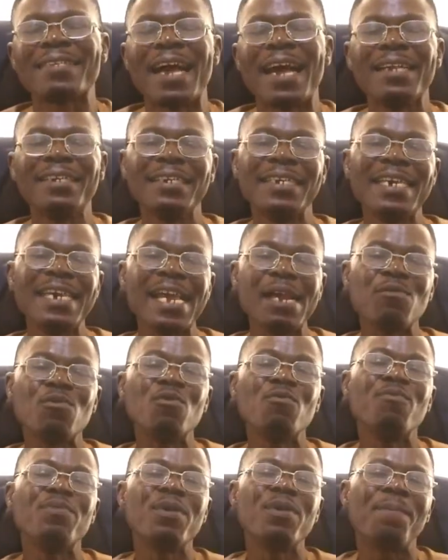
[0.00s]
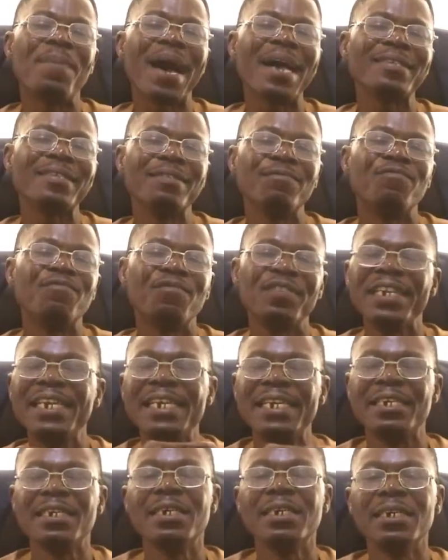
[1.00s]
and air will be passing
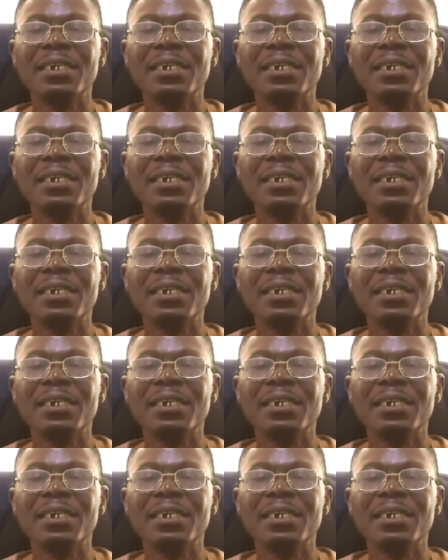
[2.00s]
freely.